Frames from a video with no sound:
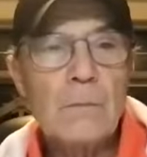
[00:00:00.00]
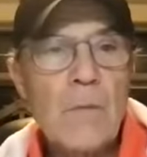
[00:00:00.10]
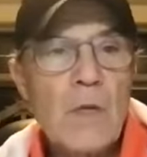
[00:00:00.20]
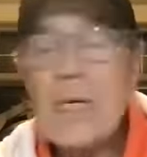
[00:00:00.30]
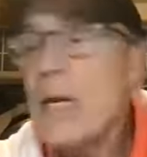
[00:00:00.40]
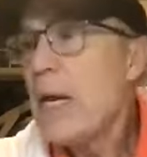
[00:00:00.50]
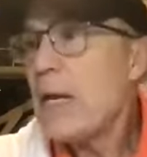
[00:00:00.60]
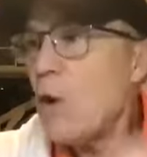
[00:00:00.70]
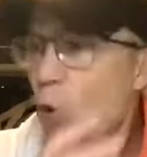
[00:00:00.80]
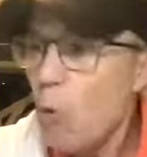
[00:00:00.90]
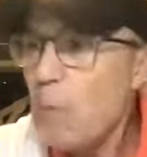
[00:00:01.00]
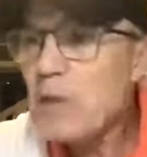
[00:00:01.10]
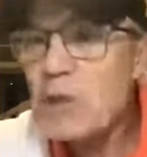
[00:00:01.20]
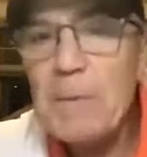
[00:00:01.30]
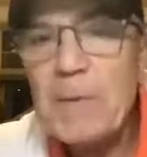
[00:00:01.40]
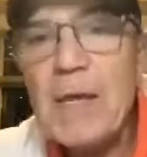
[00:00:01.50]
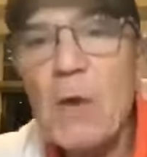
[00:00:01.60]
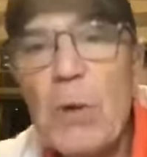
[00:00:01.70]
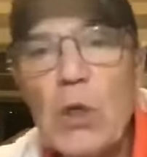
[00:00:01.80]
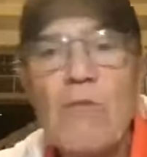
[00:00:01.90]
You see, and hope is something
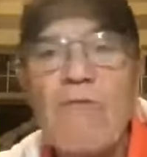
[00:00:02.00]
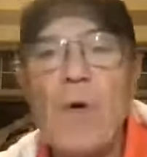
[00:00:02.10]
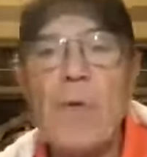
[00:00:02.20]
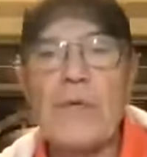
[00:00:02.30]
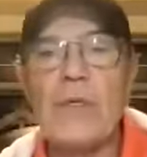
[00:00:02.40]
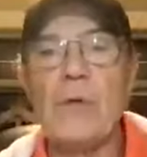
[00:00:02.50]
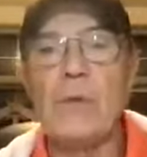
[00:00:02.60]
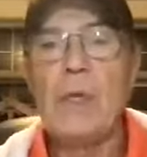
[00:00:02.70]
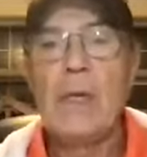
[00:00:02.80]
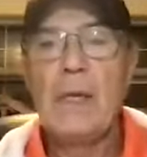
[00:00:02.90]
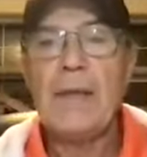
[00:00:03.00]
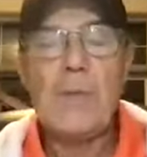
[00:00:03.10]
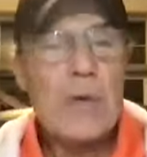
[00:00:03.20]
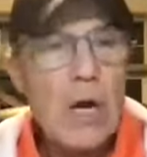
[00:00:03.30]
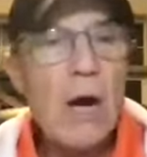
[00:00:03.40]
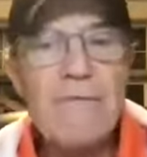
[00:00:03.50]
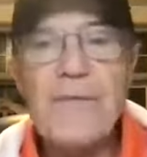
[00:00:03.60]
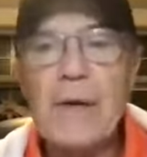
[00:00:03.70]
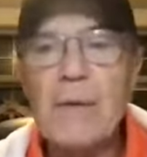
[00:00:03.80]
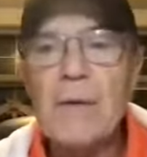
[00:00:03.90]
that we look forward to, that we're
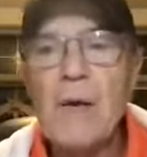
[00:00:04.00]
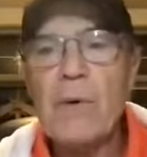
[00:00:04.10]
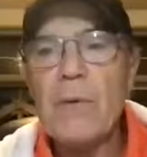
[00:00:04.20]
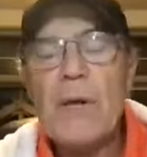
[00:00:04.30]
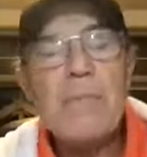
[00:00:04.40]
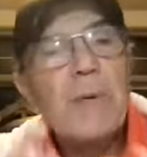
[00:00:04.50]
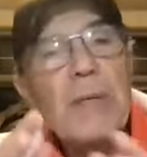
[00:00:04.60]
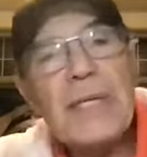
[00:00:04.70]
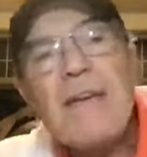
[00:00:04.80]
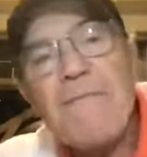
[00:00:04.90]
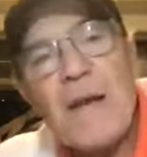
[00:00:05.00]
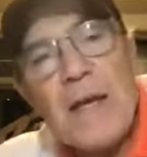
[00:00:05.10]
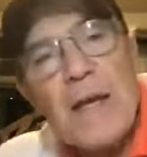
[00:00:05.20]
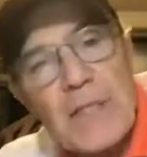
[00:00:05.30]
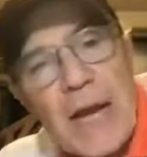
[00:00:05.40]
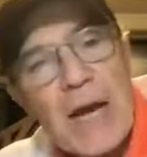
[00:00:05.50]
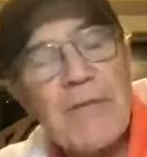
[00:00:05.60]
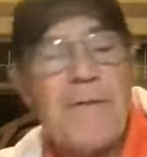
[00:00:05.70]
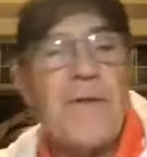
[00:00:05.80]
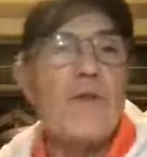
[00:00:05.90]
confident, we believe in a
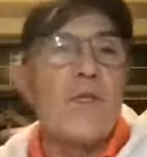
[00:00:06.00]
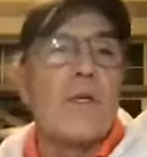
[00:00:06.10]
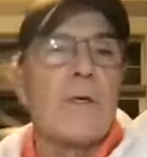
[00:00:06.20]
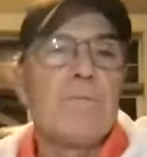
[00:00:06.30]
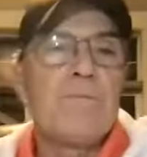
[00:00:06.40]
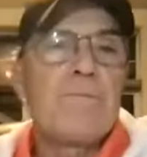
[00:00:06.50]
desired future.